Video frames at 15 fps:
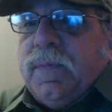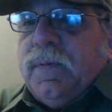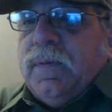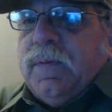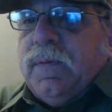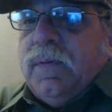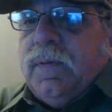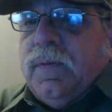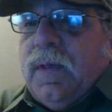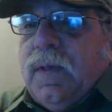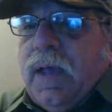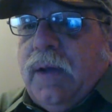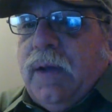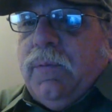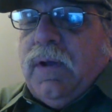I
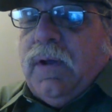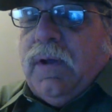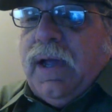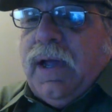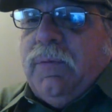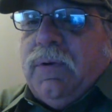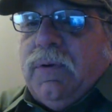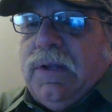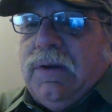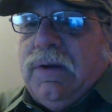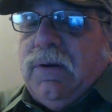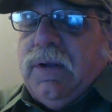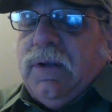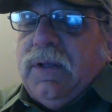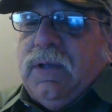would literally kill
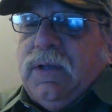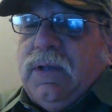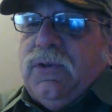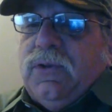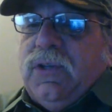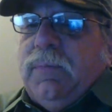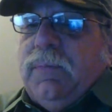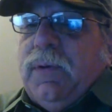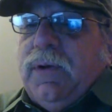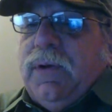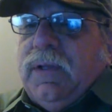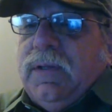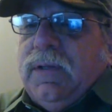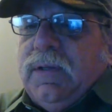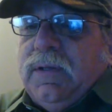somebody
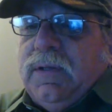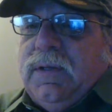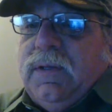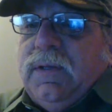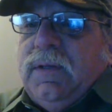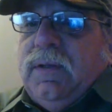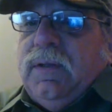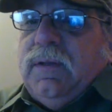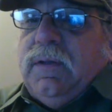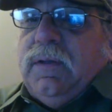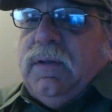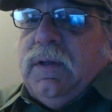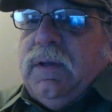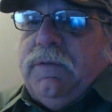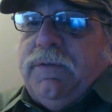in a
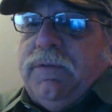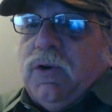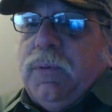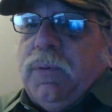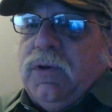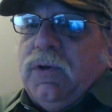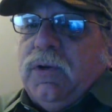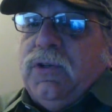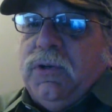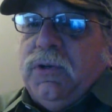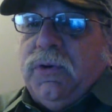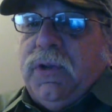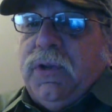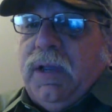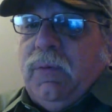first-person shooter game,
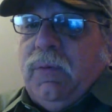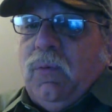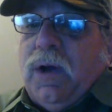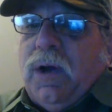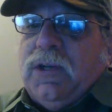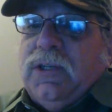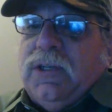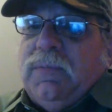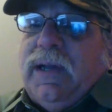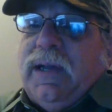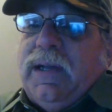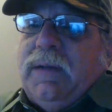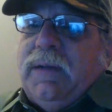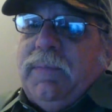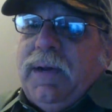watch him die on my
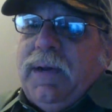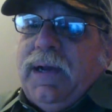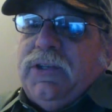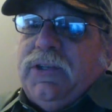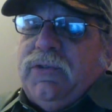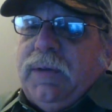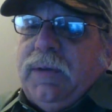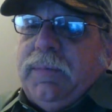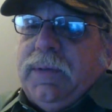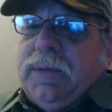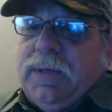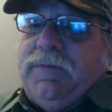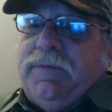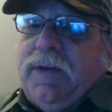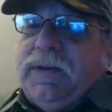screen, and then find out
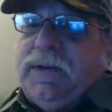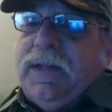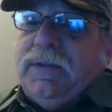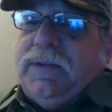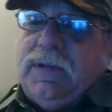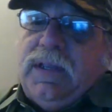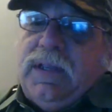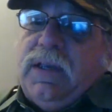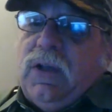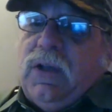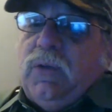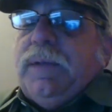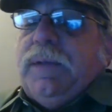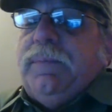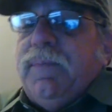that he killed me,
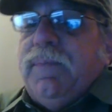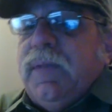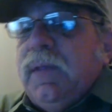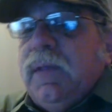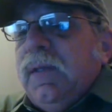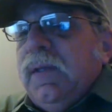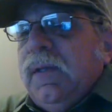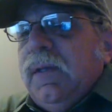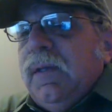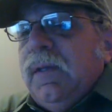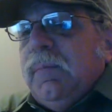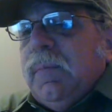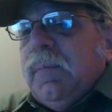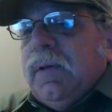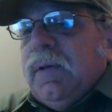because I
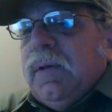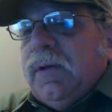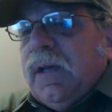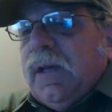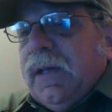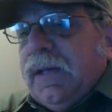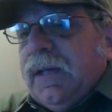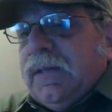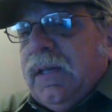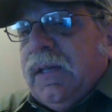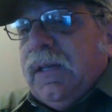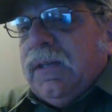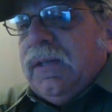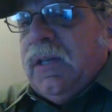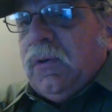guess his kill got
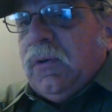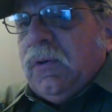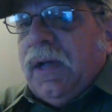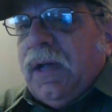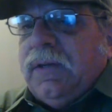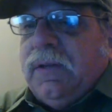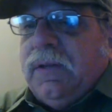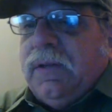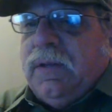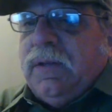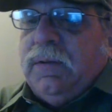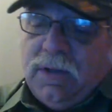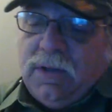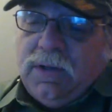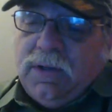to the
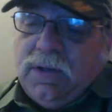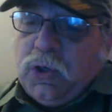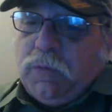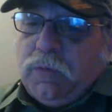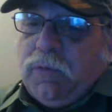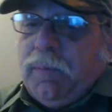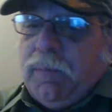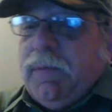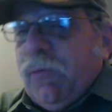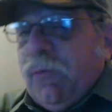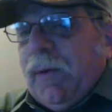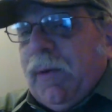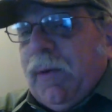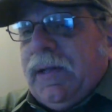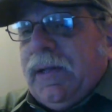server before my kill
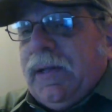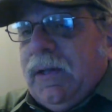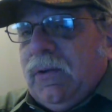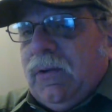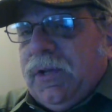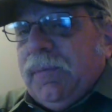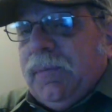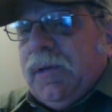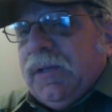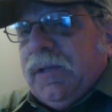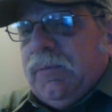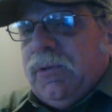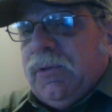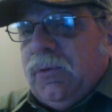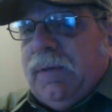did because it was so damn
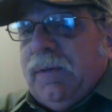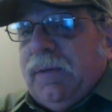slow.